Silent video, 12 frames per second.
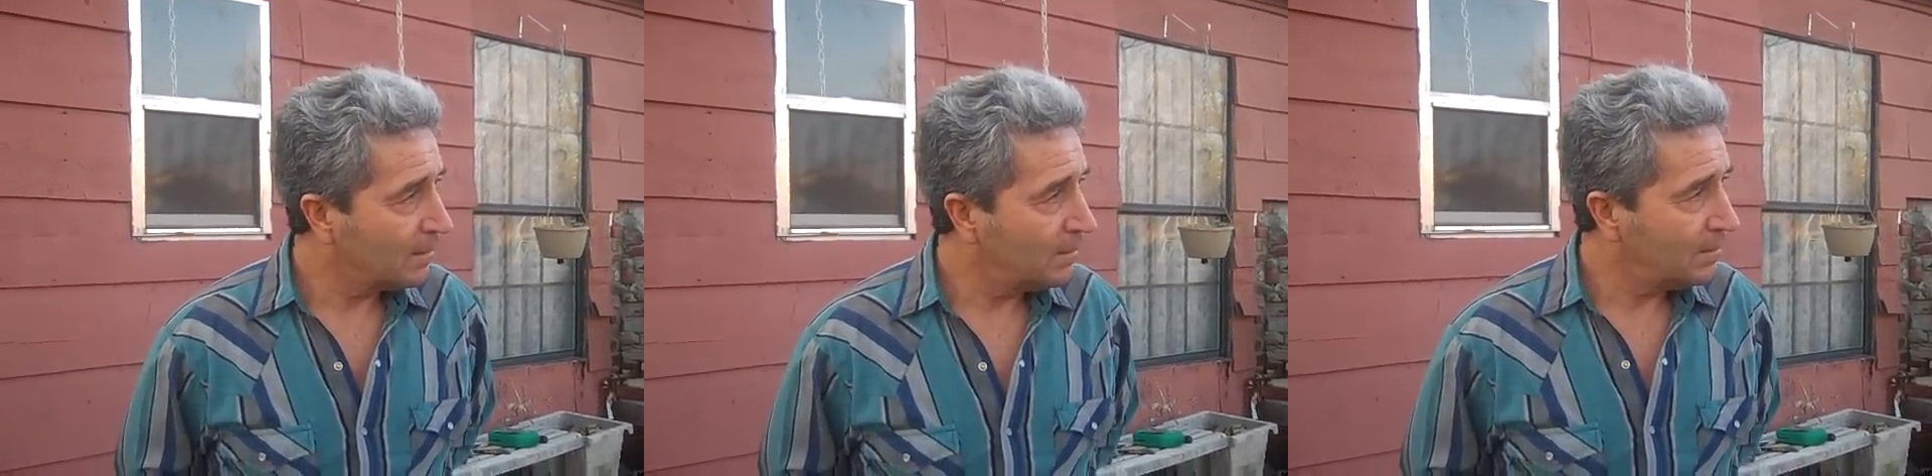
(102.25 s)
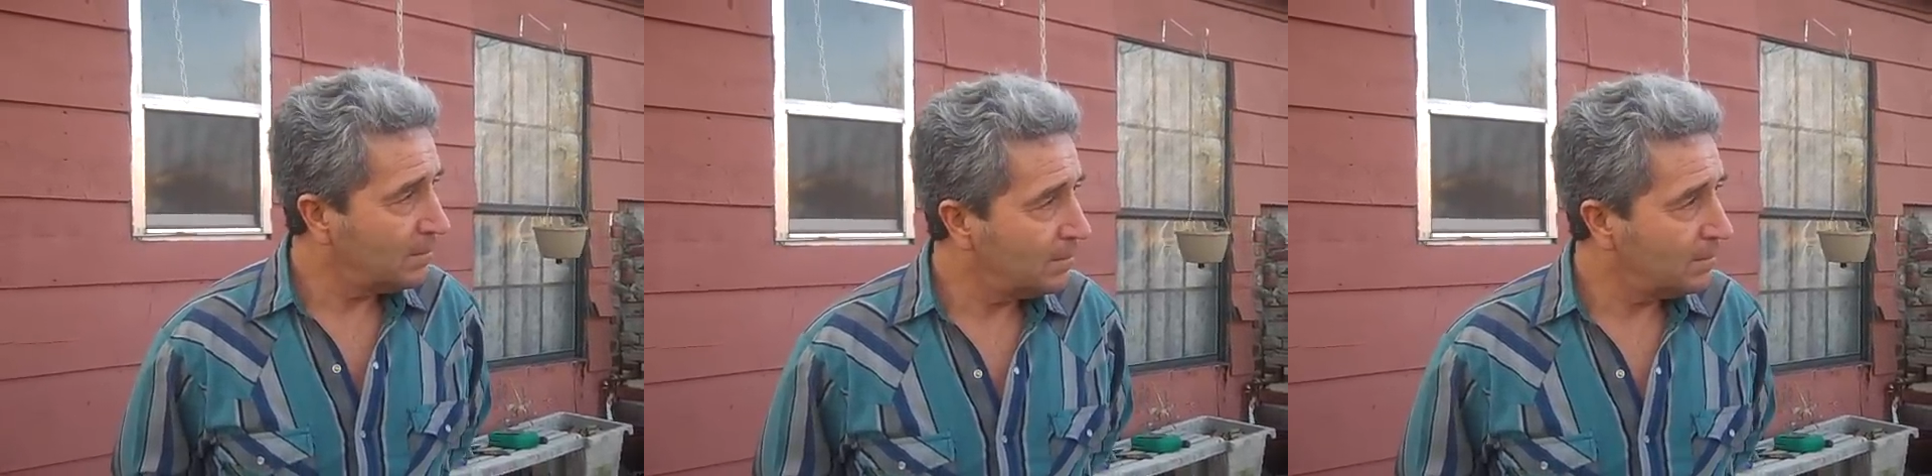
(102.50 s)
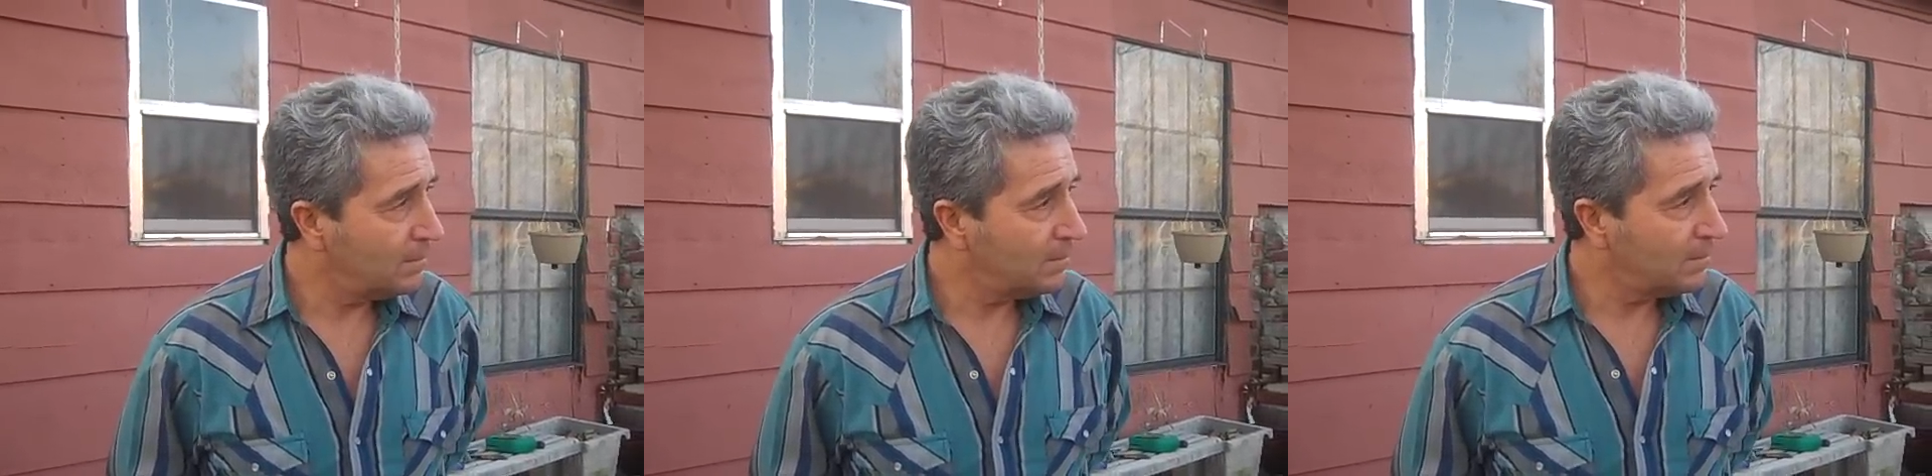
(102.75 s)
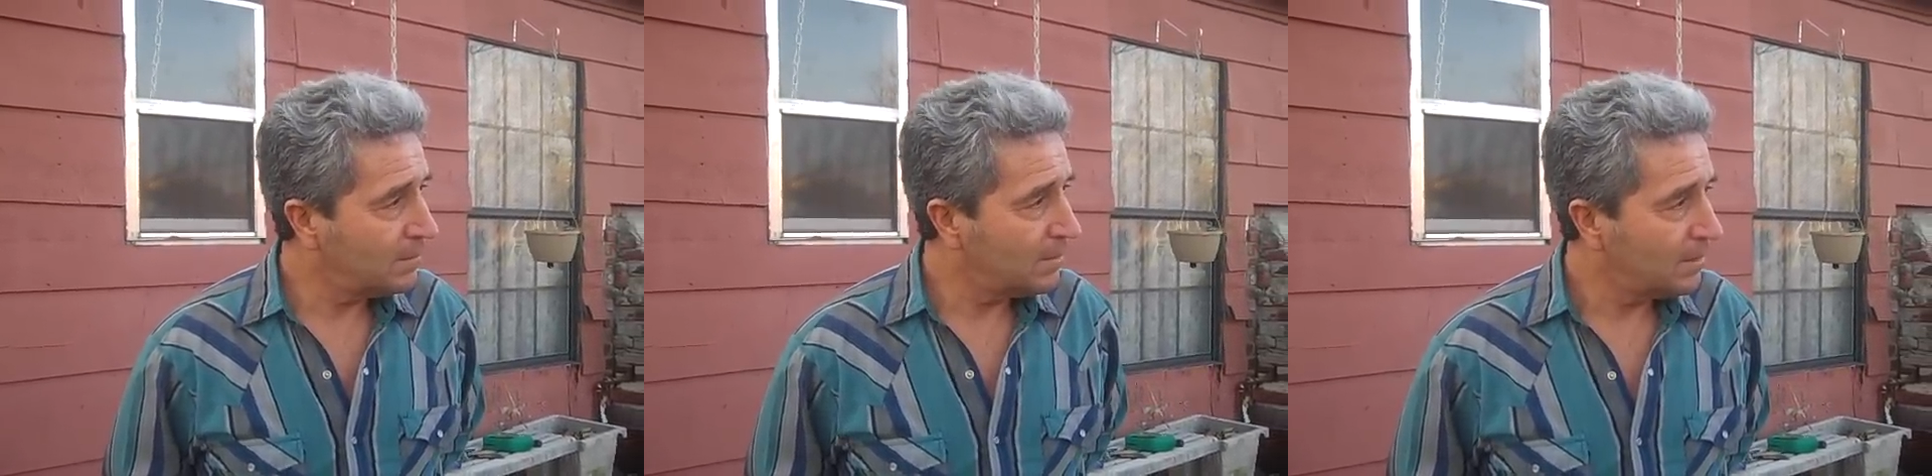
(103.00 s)
you're not going to try and
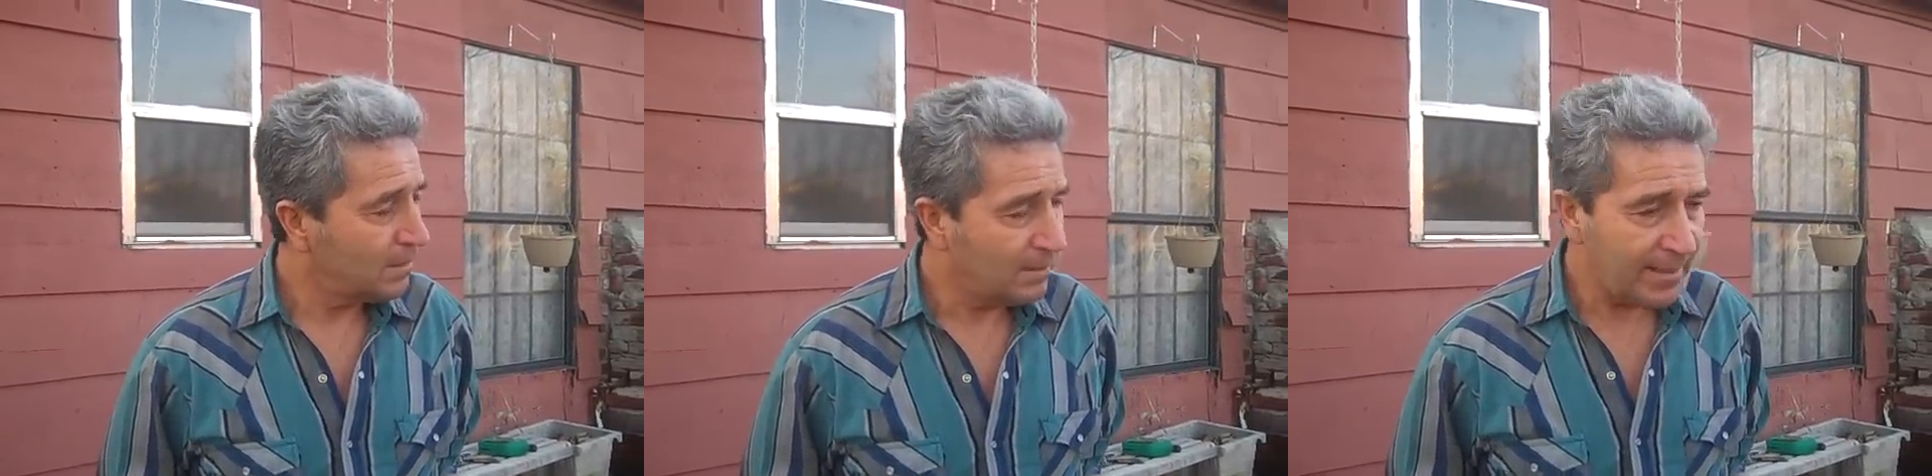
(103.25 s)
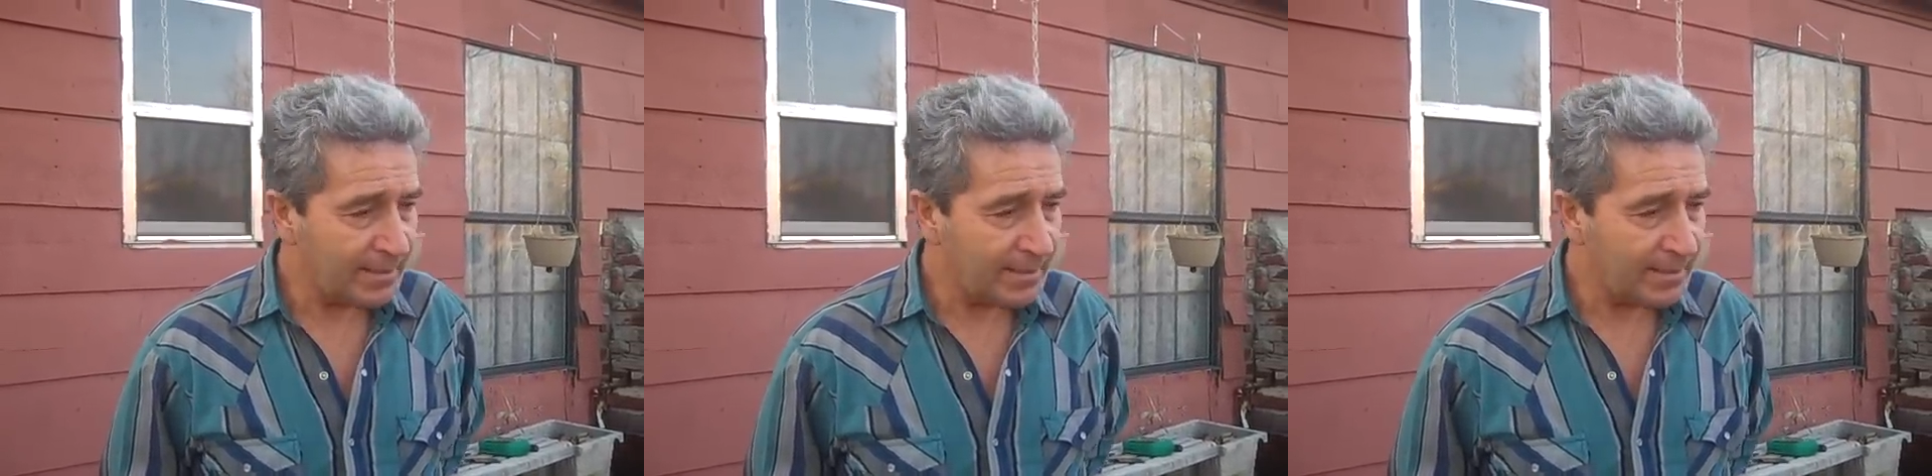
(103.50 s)
fight me, are you?